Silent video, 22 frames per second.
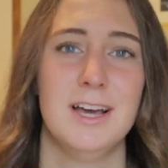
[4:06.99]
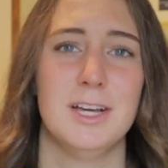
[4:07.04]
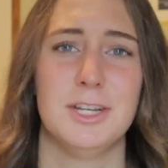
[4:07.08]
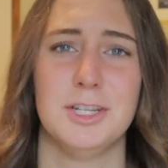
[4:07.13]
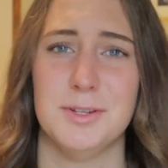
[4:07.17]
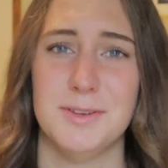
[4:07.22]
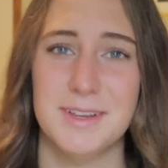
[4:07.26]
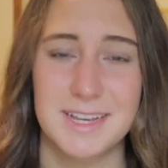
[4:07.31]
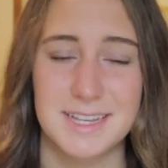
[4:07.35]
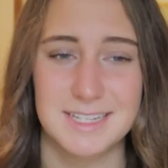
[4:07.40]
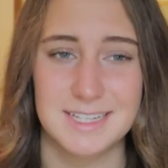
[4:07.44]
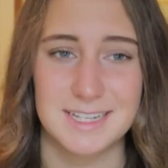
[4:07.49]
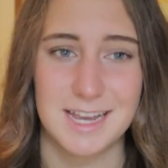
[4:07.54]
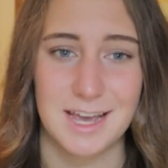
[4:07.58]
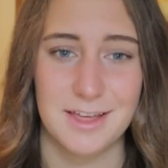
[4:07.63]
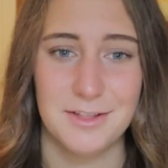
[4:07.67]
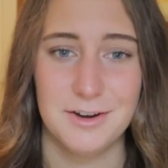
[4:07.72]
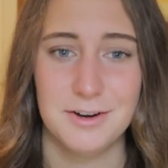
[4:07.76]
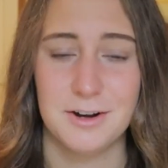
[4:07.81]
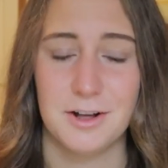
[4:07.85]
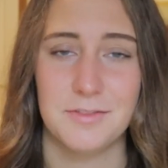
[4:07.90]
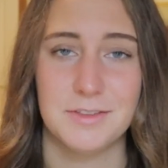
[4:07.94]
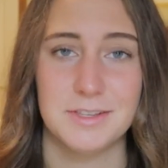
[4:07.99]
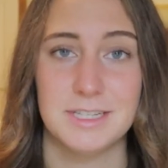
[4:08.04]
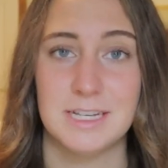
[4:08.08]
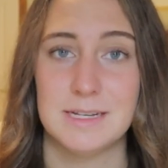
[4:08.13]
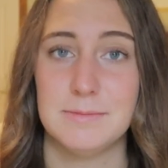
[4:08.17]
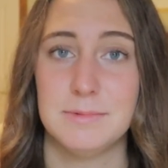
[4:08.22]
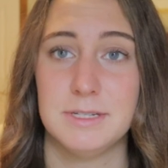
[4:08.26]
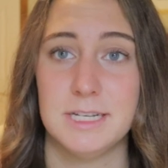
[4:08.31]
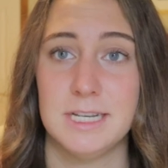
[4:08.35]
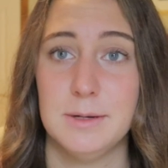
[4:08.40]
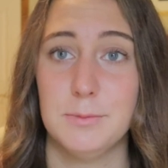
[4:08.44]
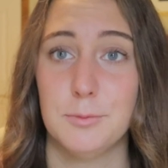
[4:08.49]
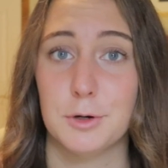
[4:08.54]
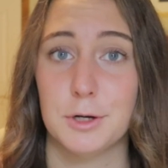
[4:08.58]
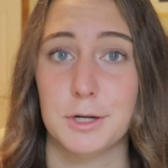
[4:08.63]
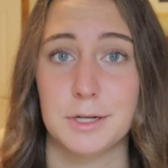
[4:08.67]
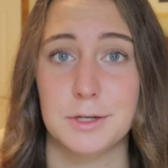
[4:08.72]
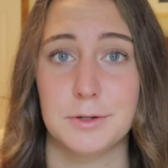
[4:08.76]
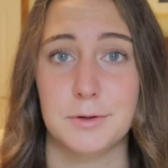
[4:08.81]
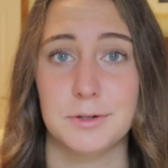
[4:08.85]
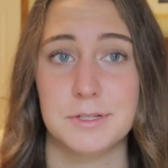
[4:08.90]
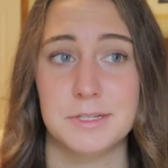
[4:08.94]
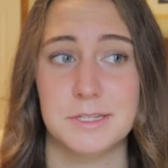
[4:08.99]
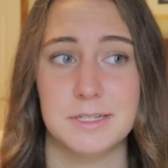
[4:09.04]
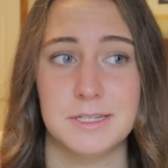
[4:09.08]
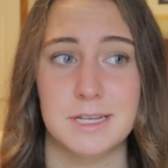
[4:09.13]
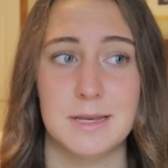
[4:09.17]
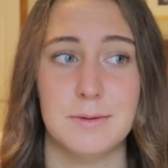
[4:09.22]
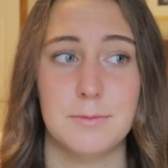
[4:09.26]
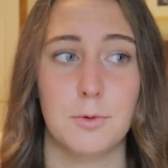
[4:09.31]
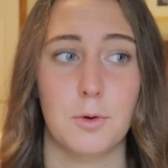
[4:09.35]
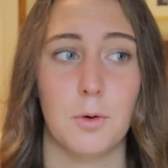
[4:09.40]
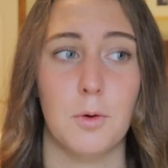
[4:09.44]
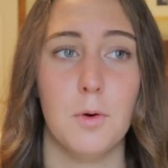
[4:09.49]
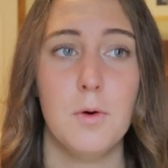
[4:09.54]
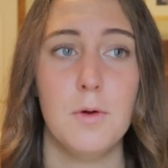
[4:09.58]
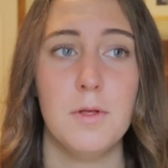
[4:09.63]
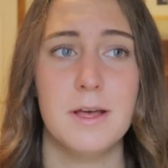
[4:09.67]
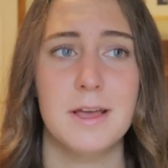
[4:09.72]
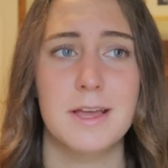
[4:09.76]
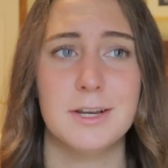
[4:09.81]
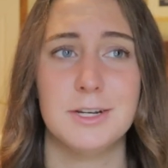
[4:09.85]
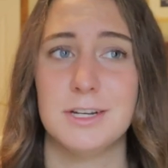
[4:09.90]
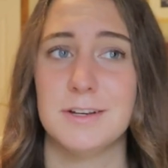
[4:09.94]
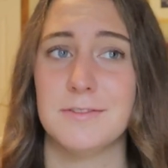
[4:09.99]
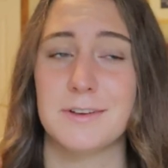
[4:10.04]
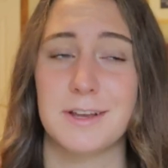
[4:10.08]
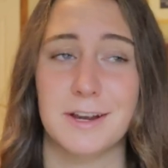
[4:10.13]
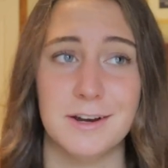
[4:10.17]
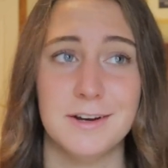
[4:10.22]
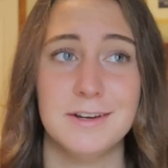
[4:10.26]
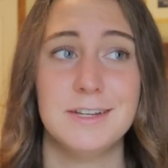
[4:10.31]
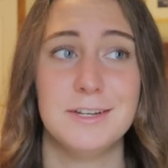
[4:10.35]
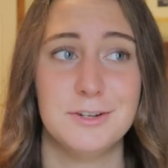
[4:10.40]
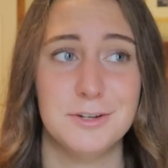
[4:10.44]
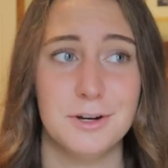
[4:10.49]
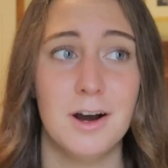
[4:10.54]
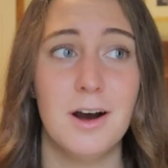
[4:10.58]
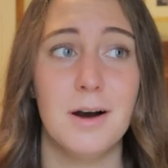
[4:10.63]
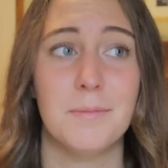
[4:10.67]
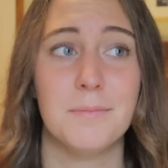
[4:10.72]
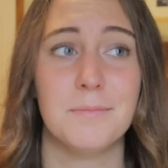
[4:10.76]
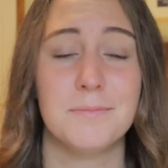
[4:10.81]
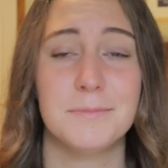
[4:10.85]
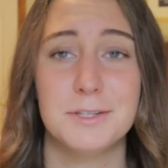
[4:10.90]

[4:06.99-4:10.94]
doing it together and on the same team, working towards the same goal, and you have a guaranteed job.